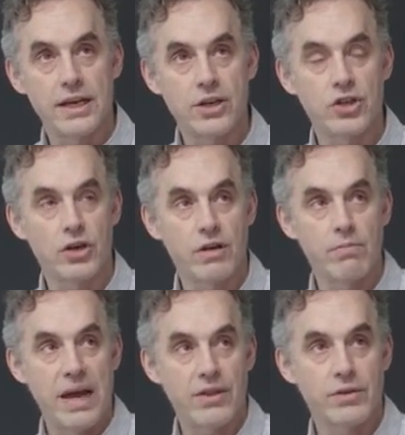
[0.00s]
a nice shot
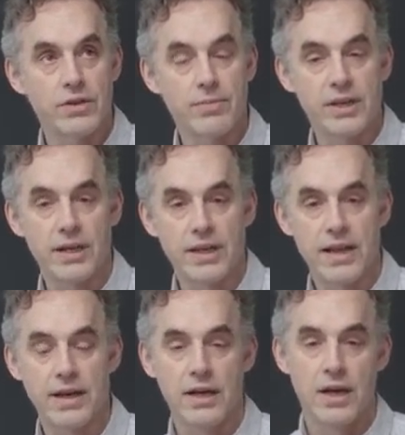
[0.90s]
of meth or something like
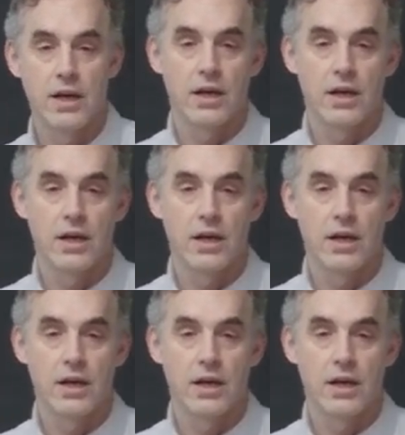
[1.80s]
that,